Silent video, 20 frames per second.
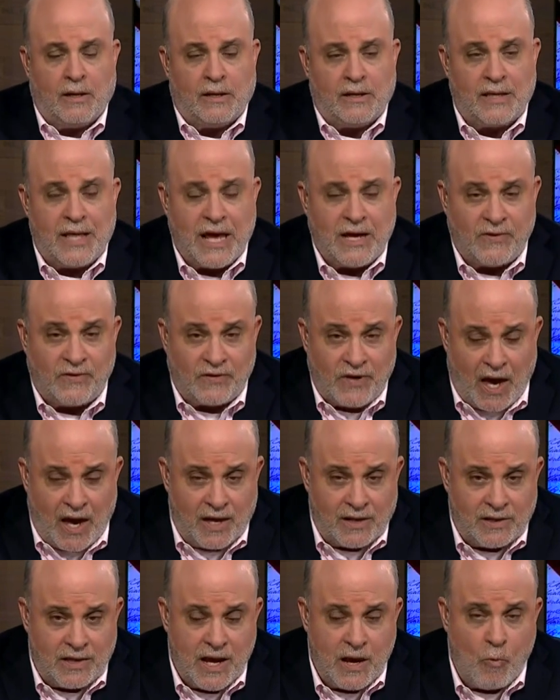They
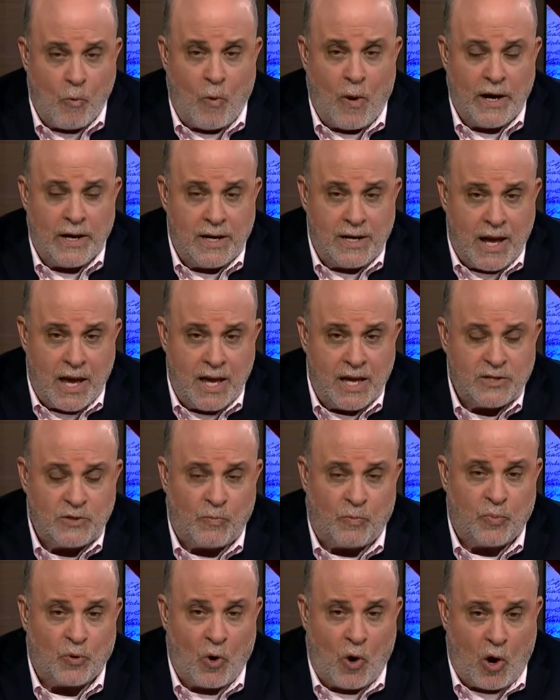said they wanted as
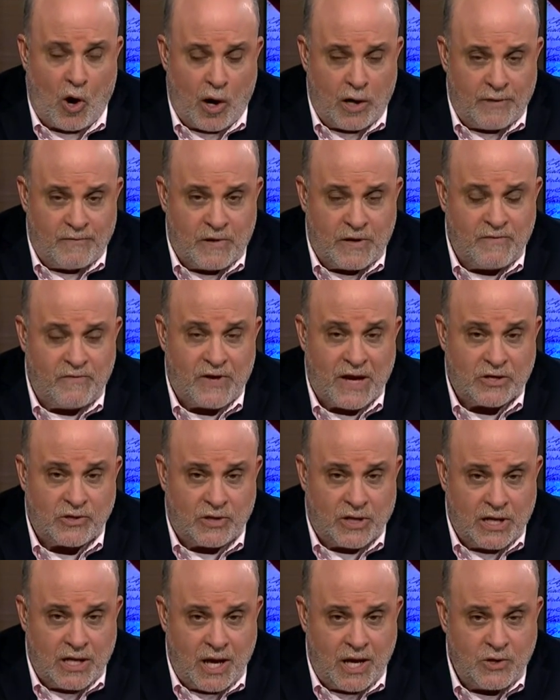broad of
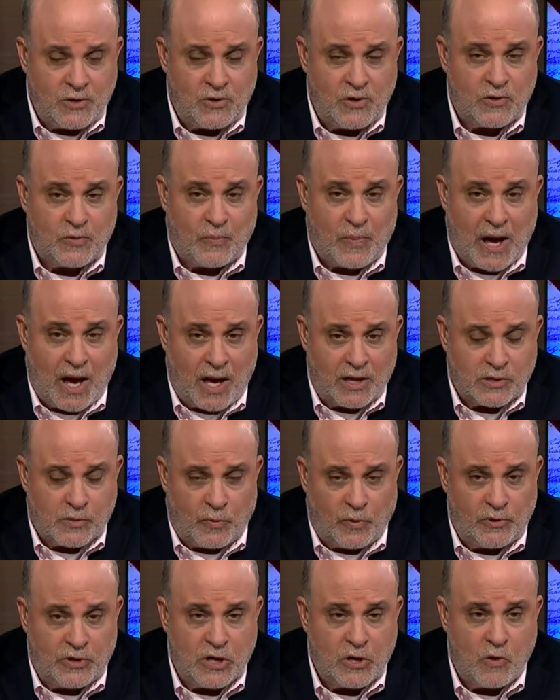investigation as
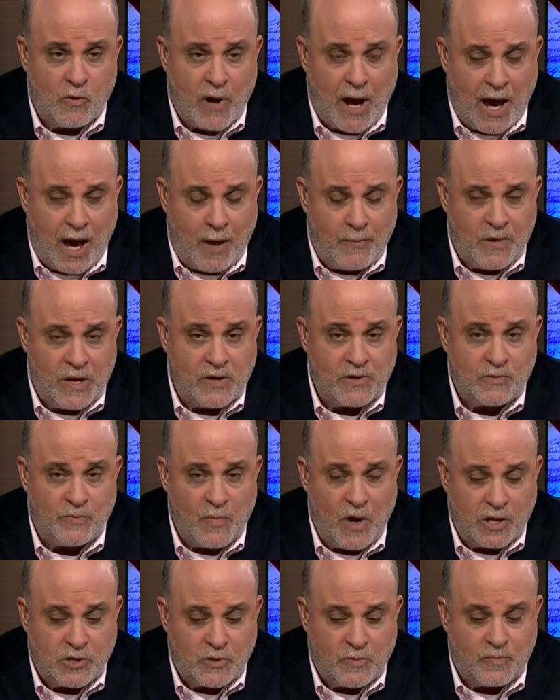possible to grab as
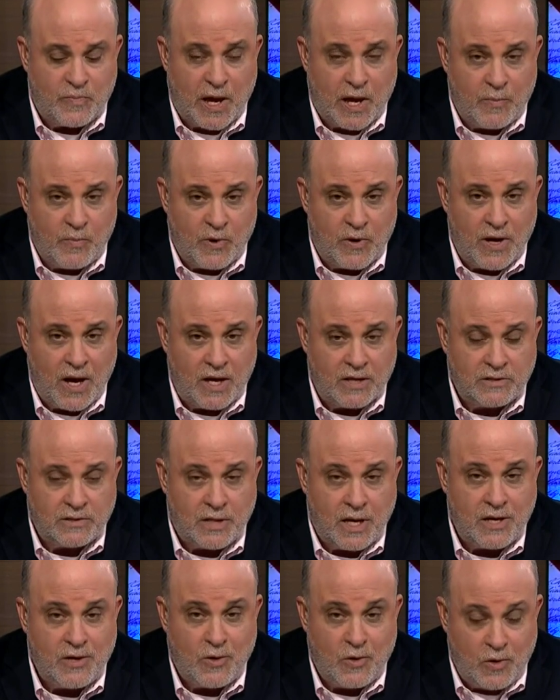much paper as
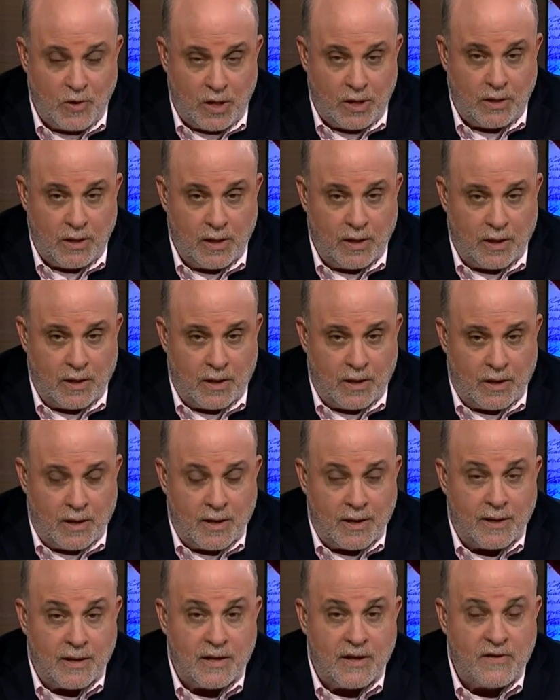they could.
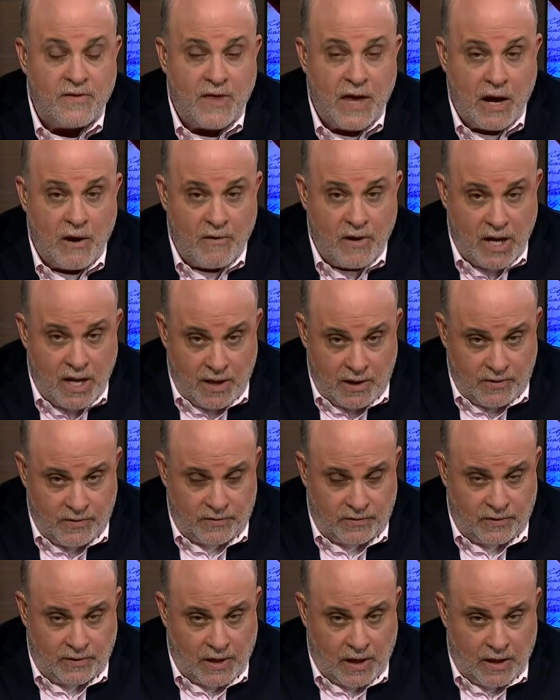There it
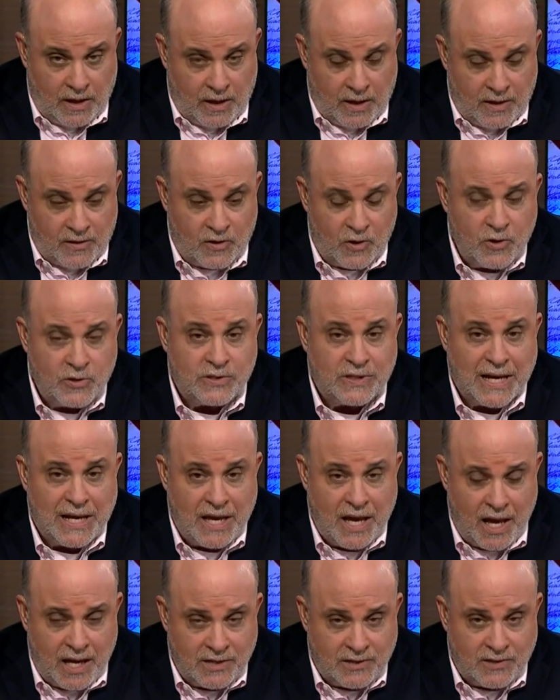is. There's the
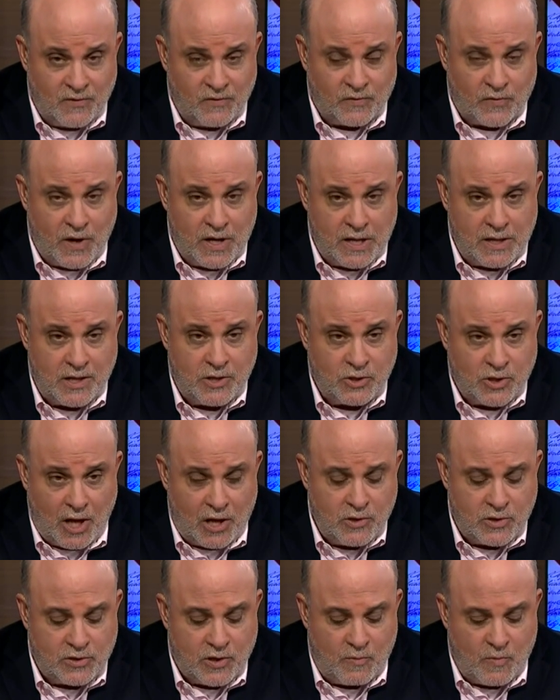case in front of the
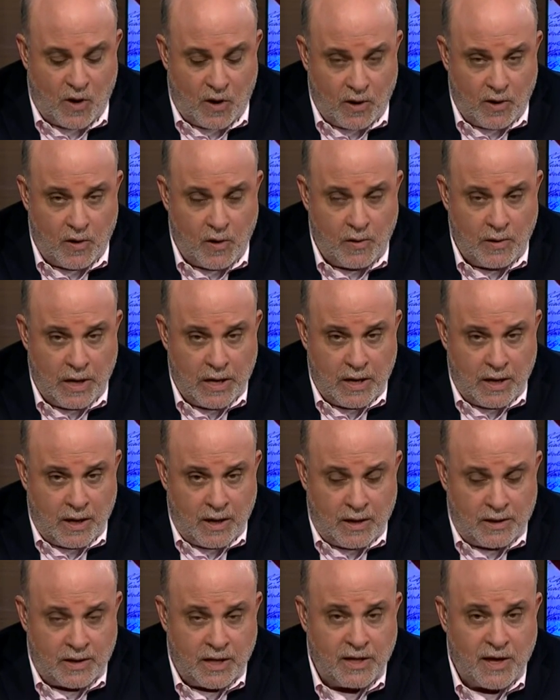judge tomorrow.
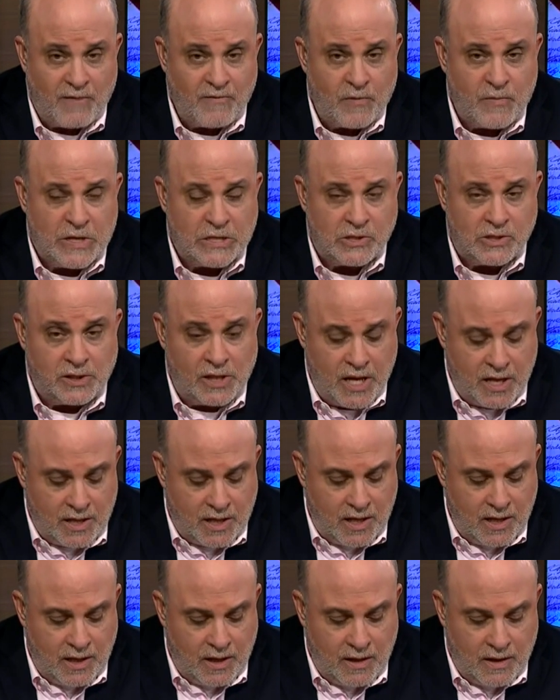The government's
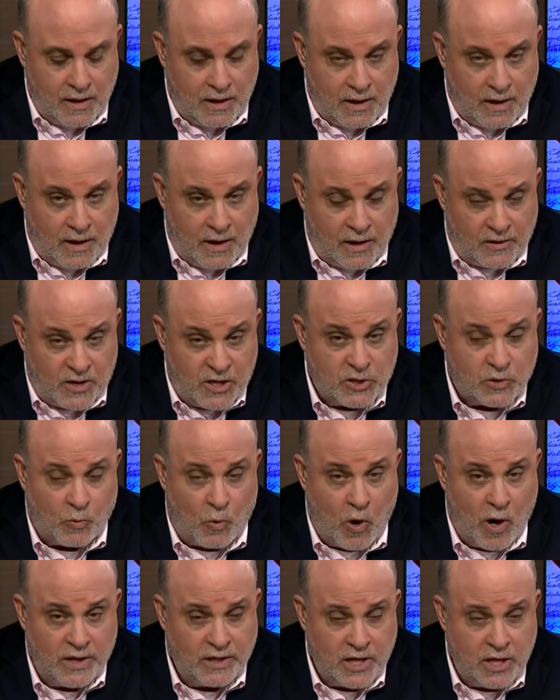leaking. This
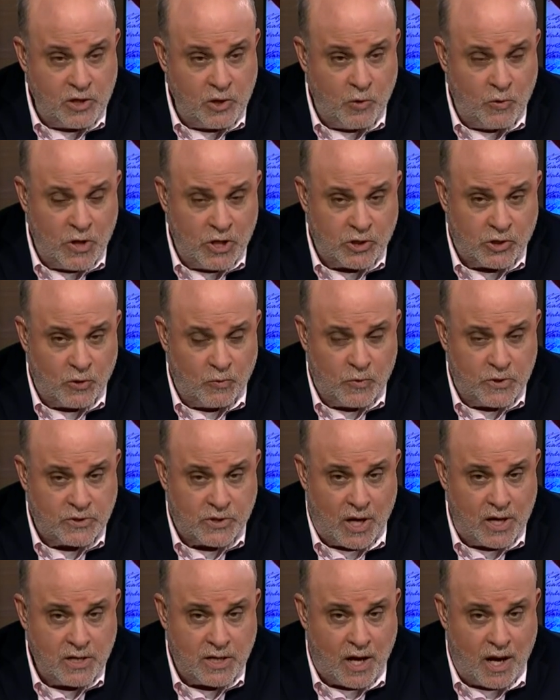warrant that you issued was
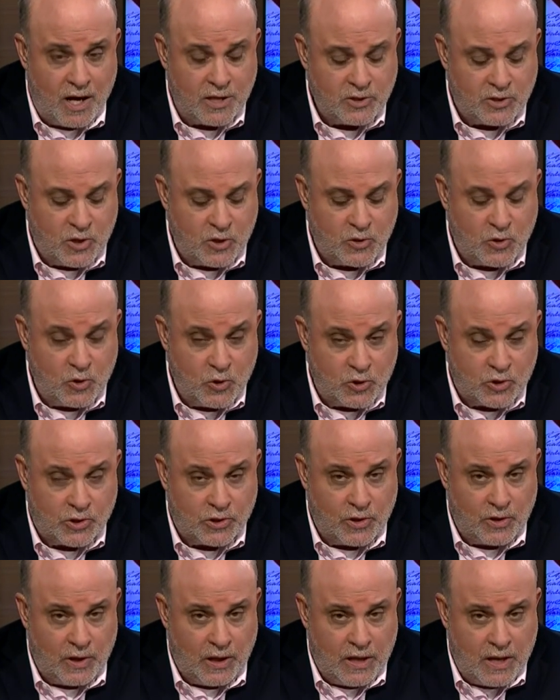
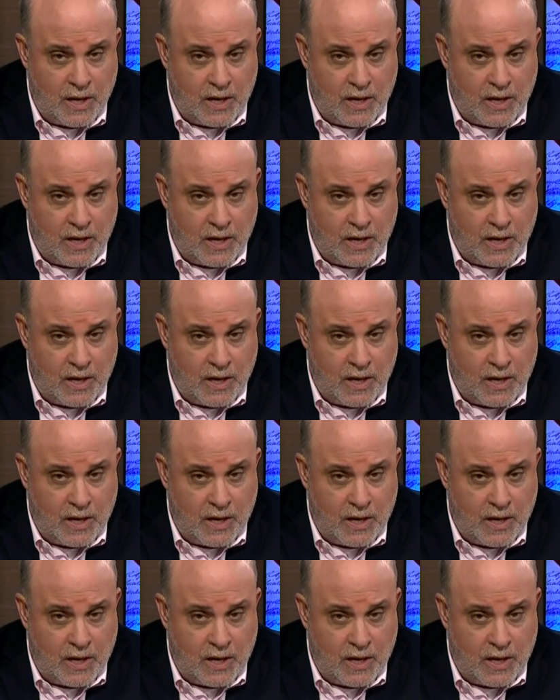unconstitutional.